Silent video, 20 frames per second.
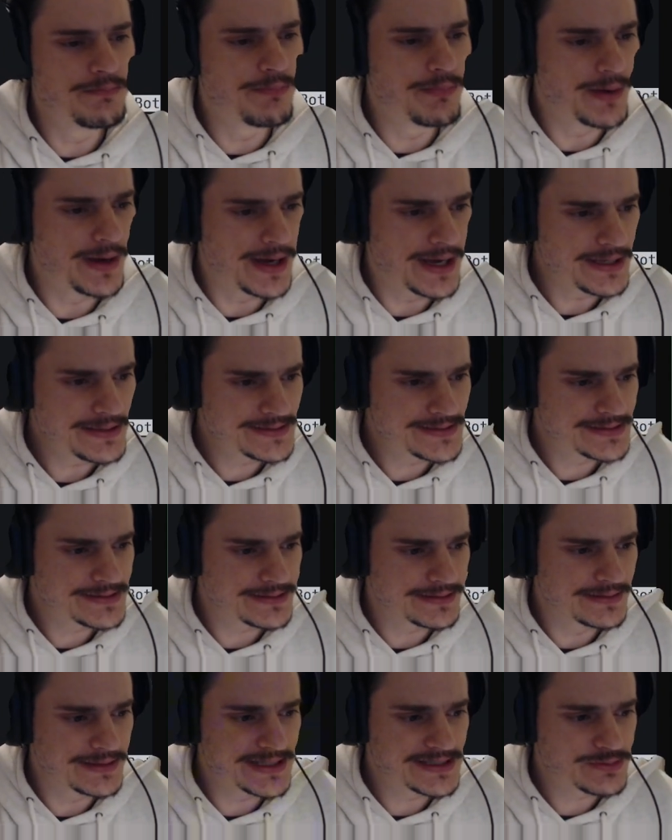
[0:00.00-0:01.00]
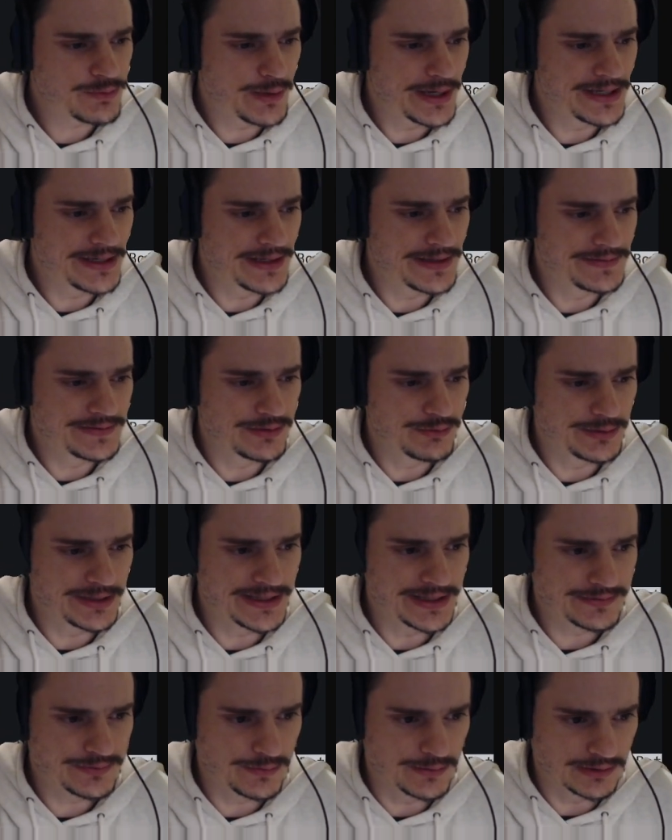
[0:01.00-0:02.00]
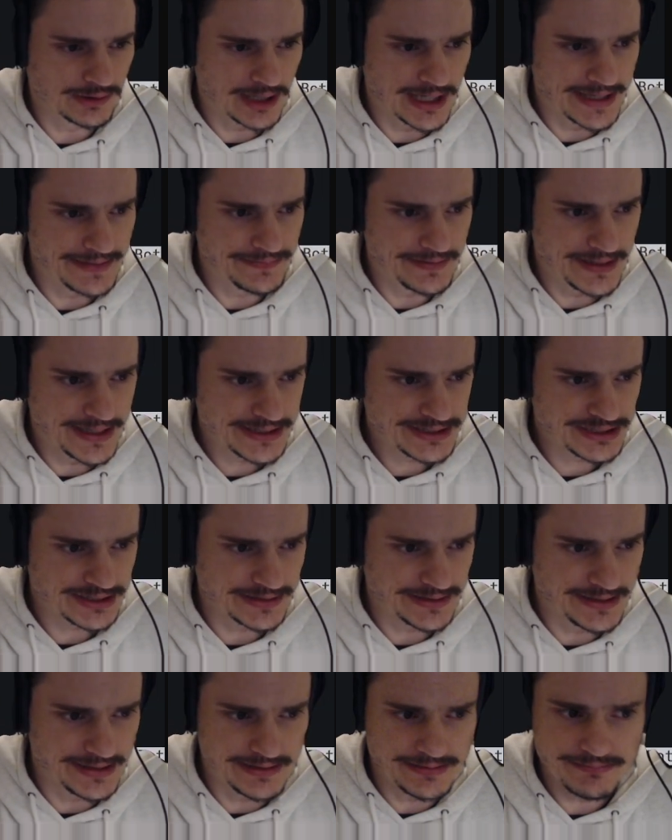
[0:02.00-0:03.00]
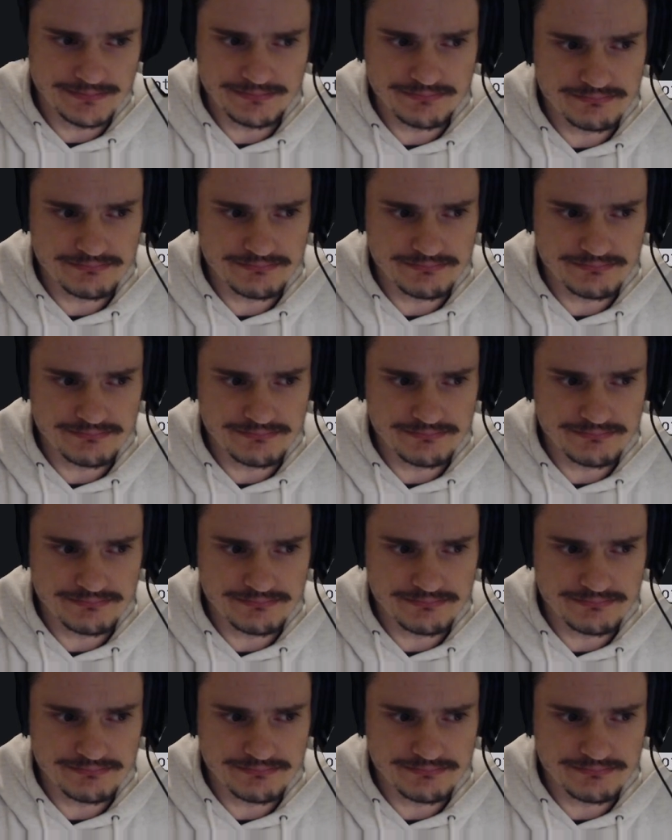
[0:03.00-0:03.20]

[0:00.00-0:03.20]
But let's wait until we get to a line that actually